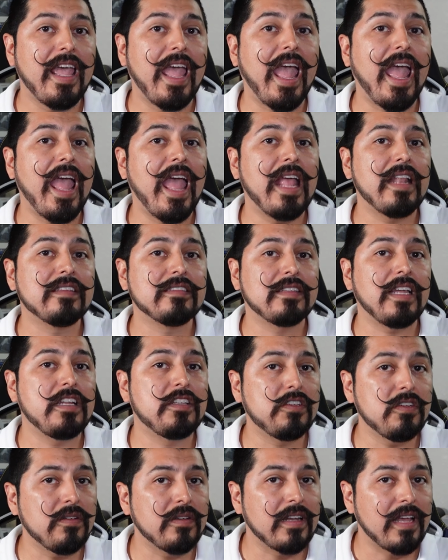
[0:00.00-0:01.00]
and stay
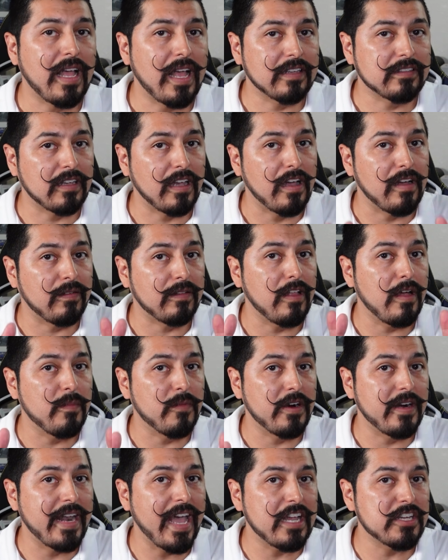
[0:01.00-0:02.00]
tuned as I have a lot
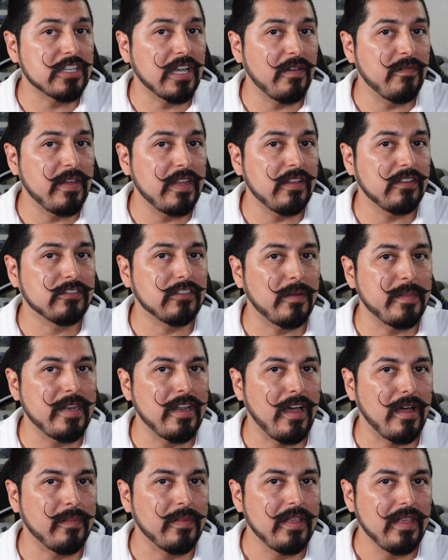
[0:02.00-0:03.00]
more dashcam videos coming
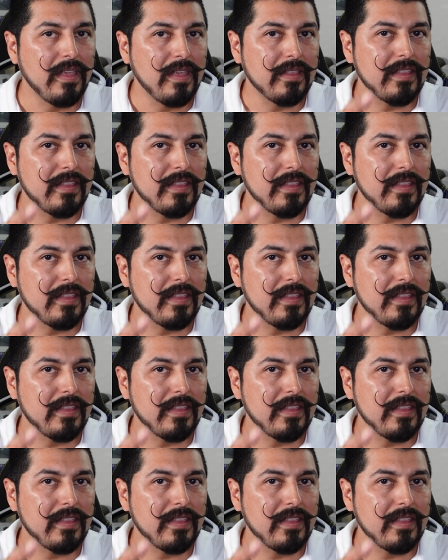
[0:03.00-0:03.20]
up.